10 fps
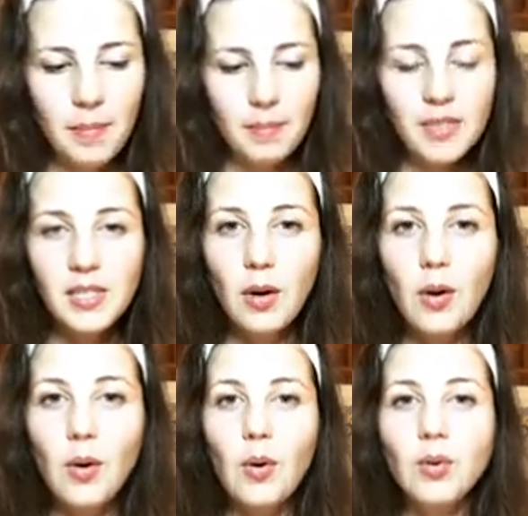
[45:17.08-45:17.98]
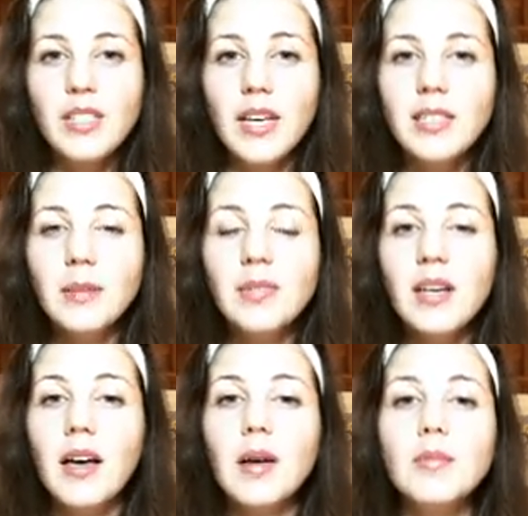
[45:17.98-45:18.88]
So take some
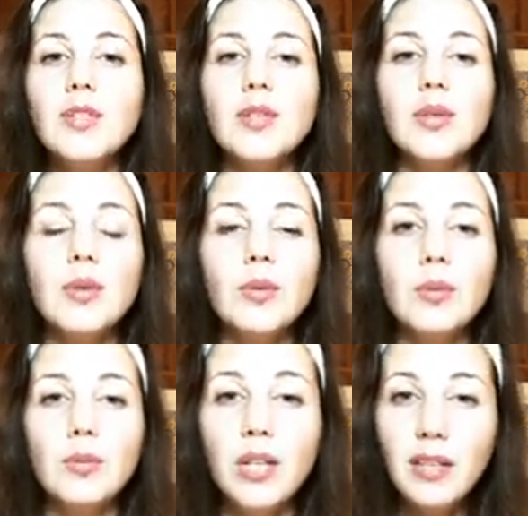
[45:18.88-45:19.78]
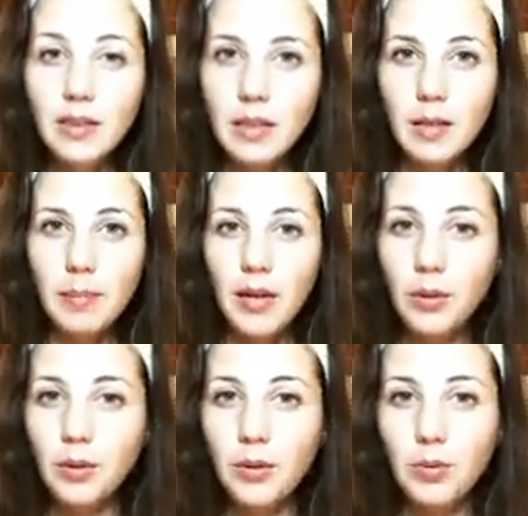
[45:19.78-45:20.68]
time to really think about
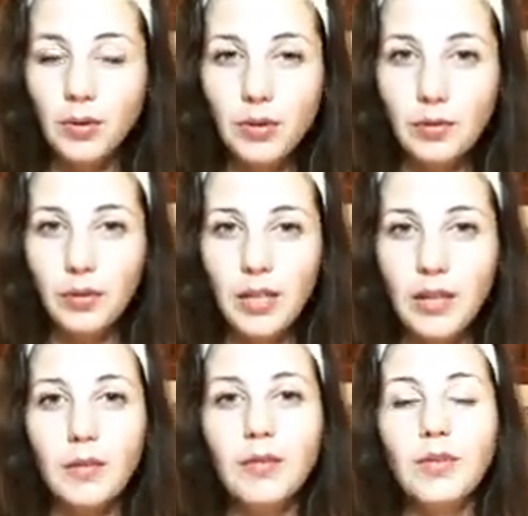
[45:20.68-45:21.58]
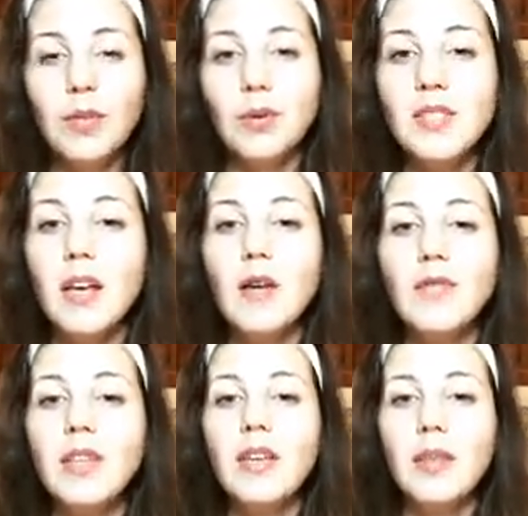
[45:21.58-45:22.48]
who you want to forgive, yourself
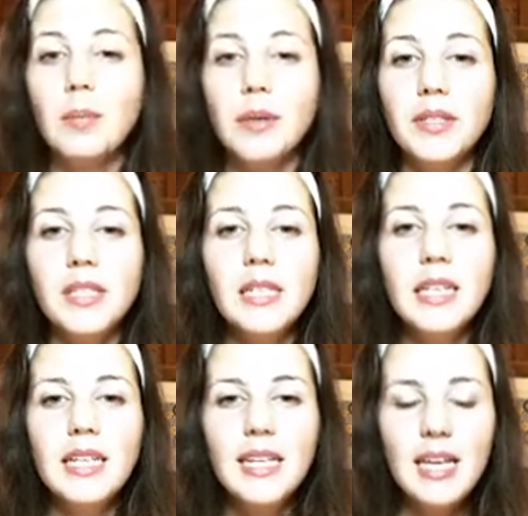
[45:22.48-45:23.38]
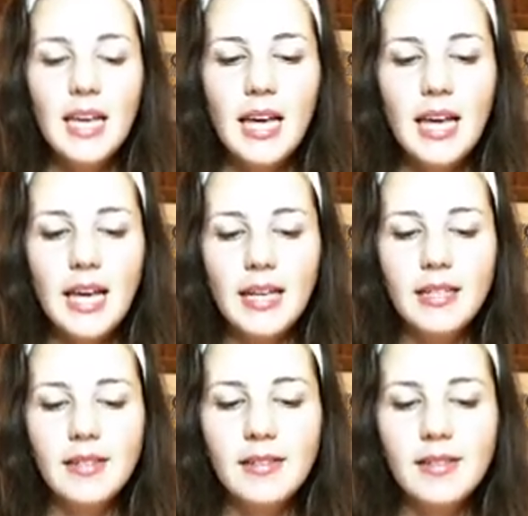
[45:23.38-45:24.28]
and the other person,
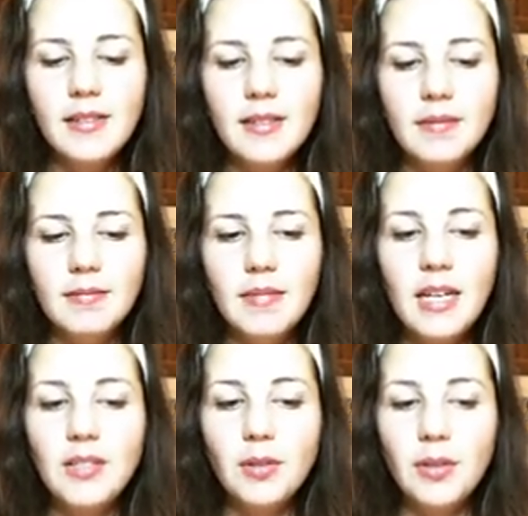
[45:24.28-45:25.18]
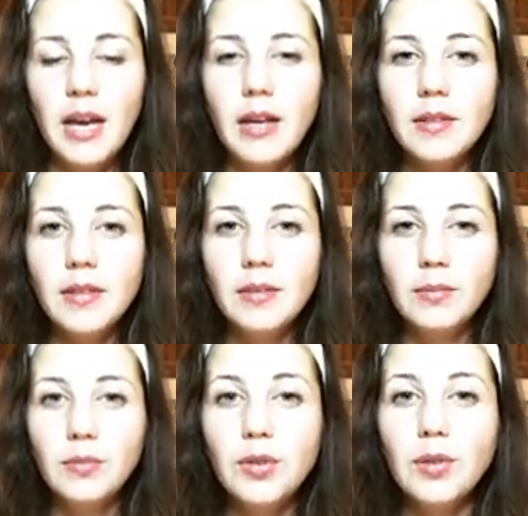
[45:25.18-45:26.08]
and do that.
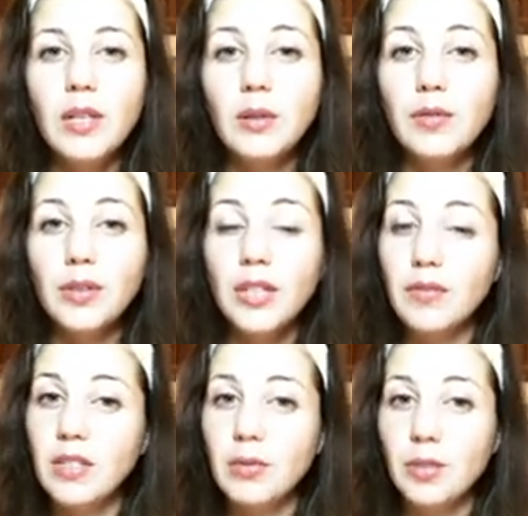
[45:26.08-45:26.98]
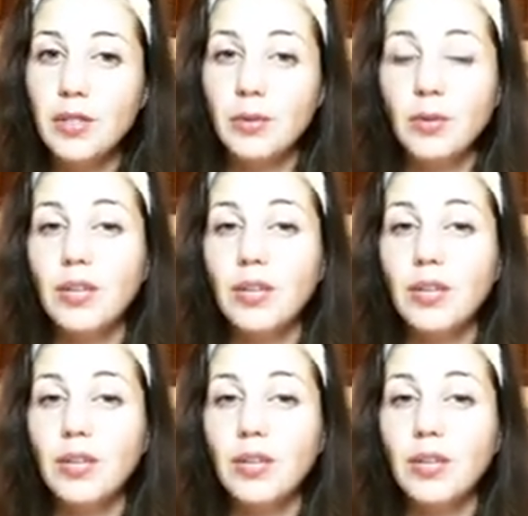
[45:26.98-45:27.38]
Do a little forgiveness ritual.